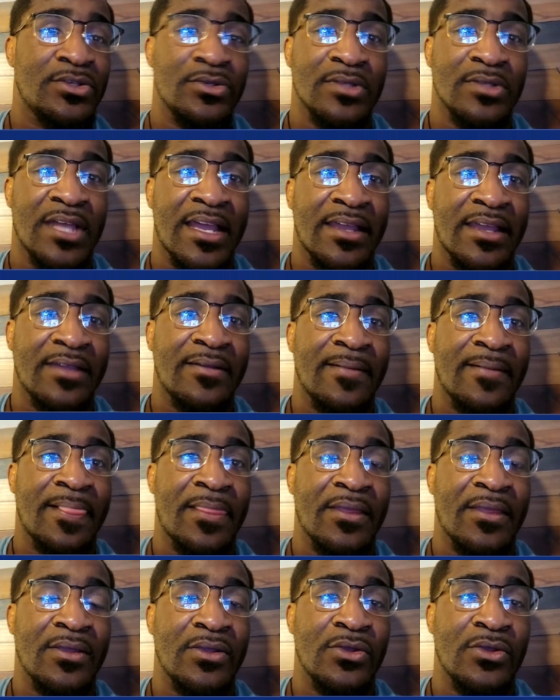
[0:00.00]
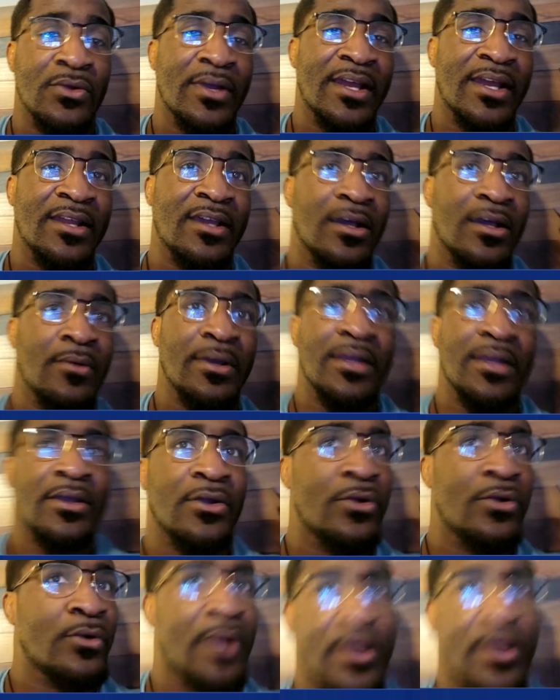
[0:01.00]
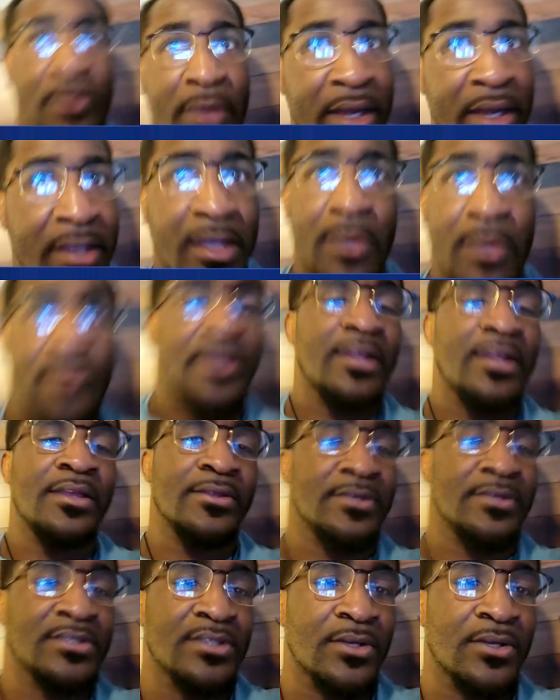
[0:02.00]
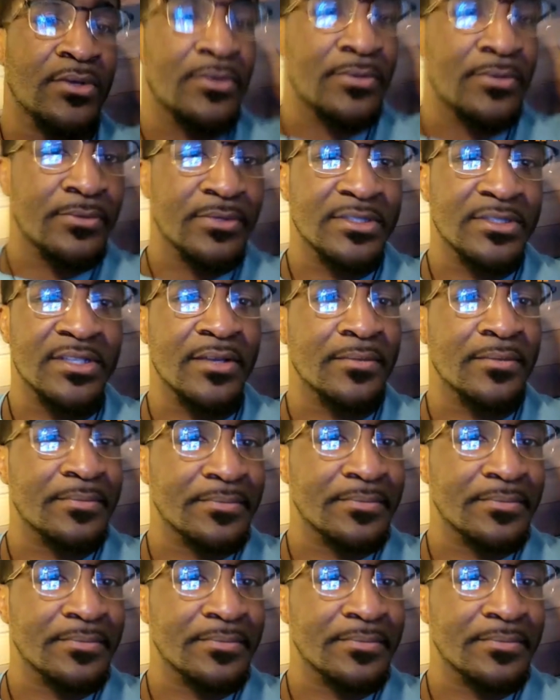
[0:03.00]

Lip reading: Like, you don't got to cut weight. Cool. I don't got to cut weight either. So what's up?